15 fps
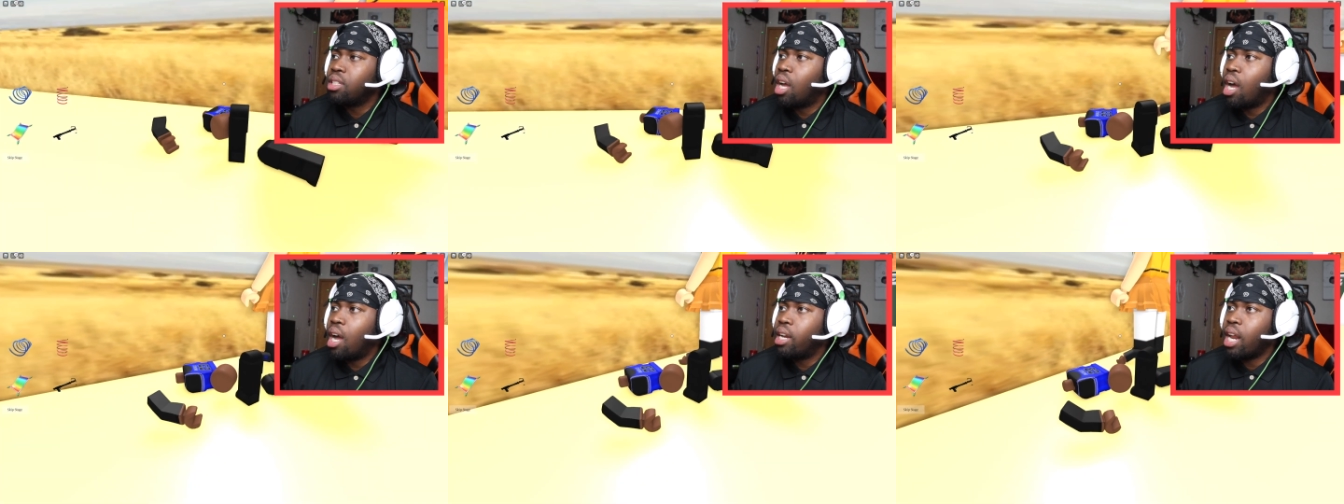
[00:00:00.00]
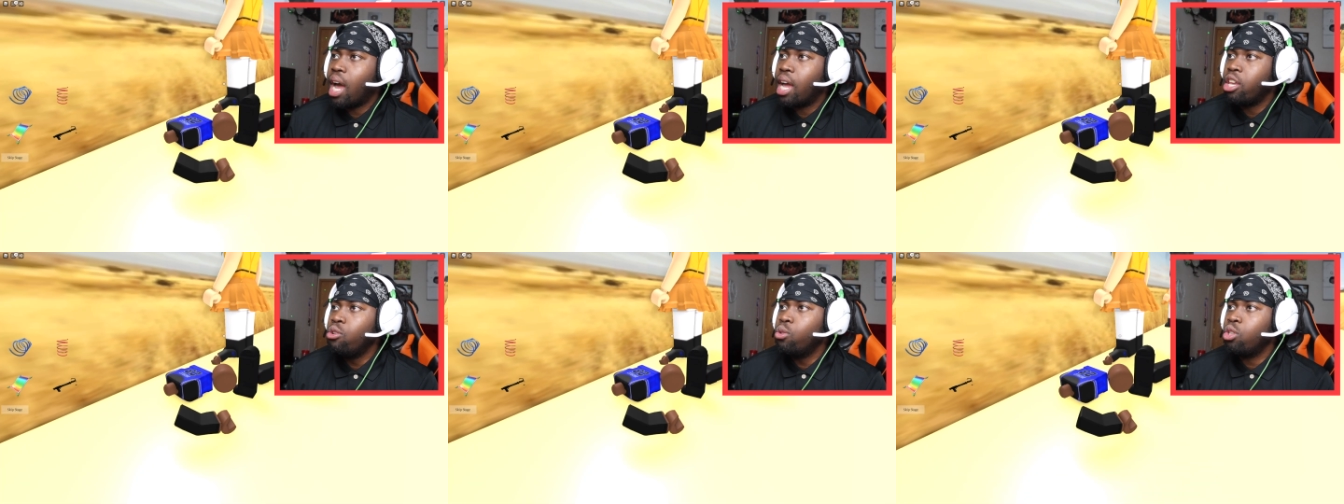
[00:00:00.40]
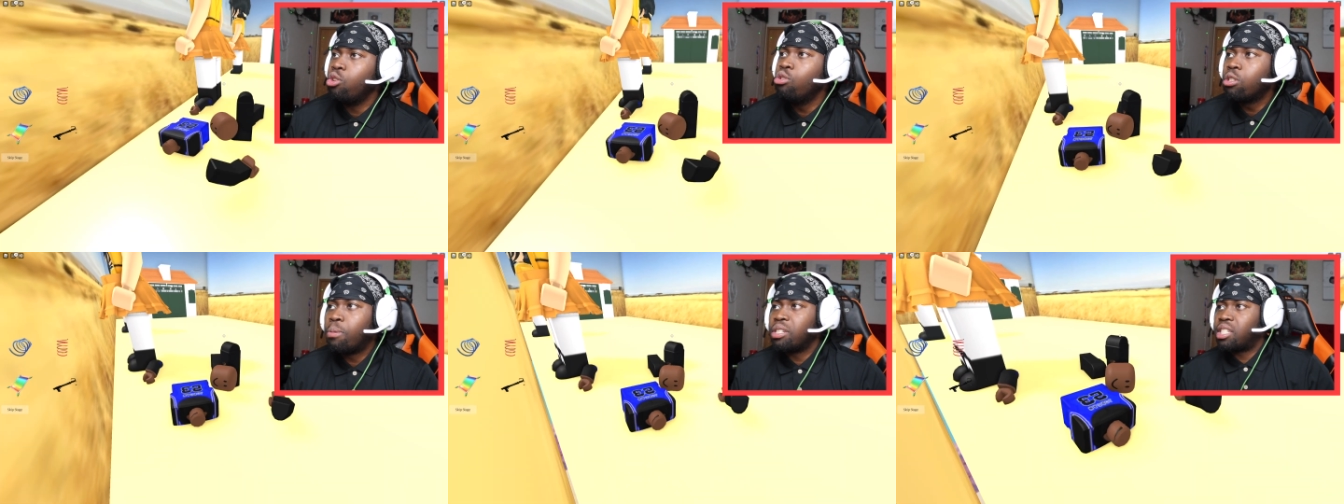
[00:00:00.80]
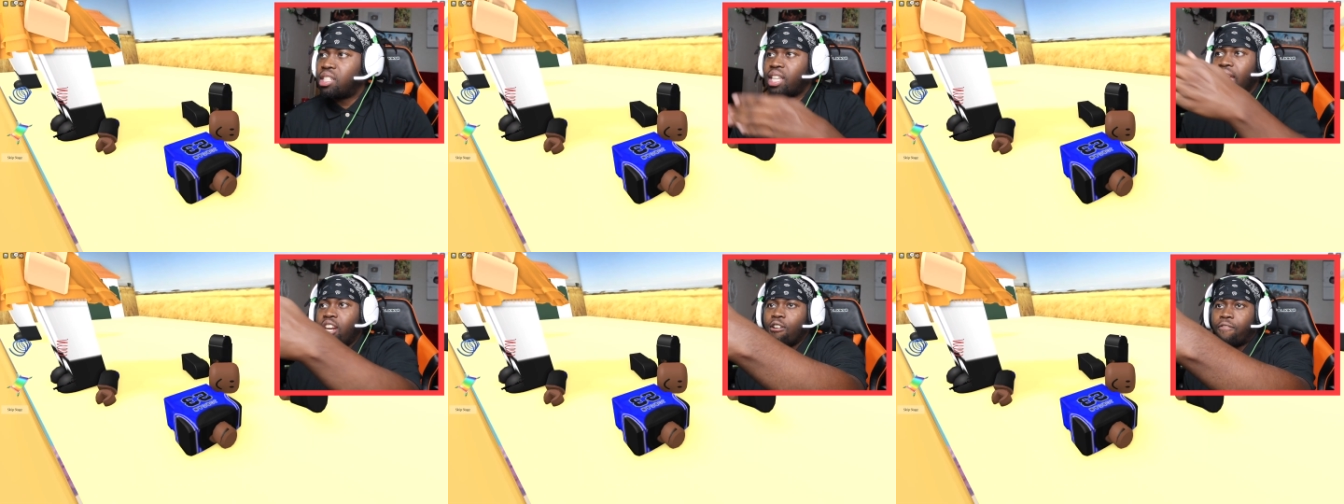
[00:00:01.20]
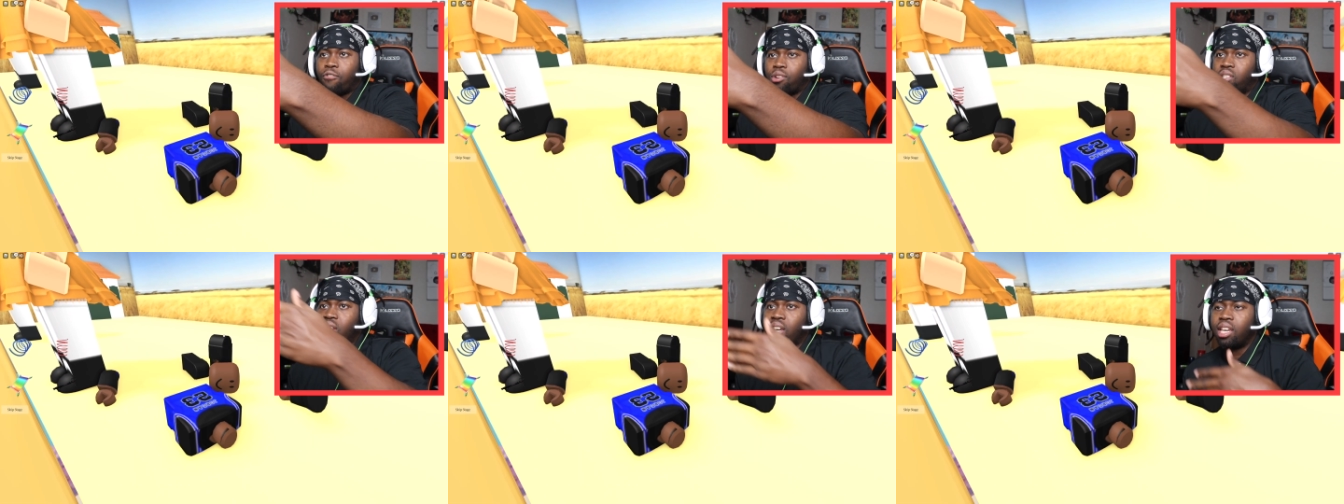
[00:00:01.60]
Nah, nah, you you were supposed to stay there for
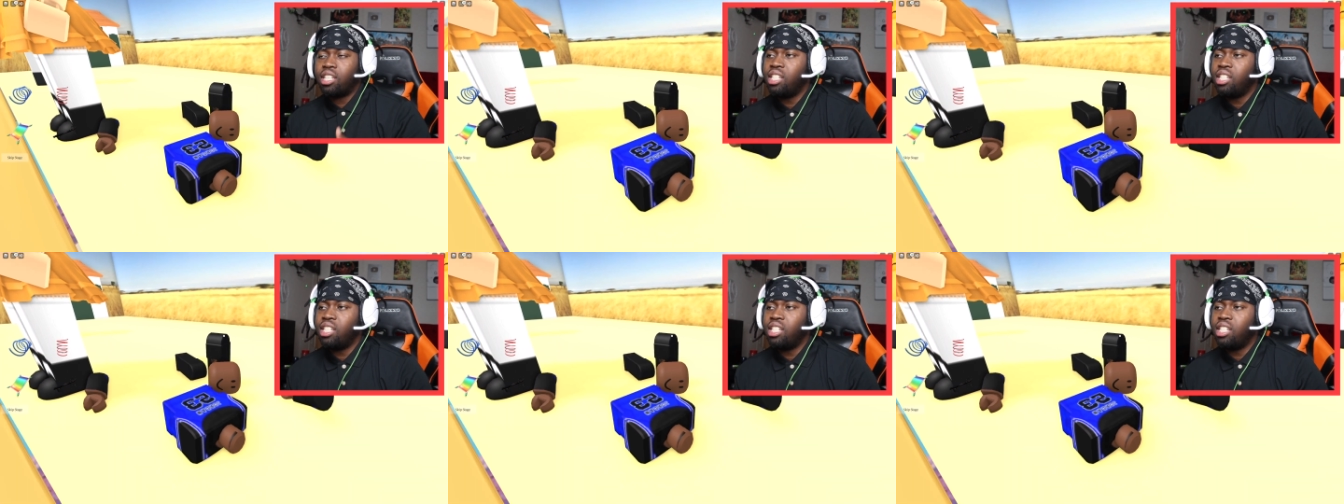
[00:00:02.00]
a second.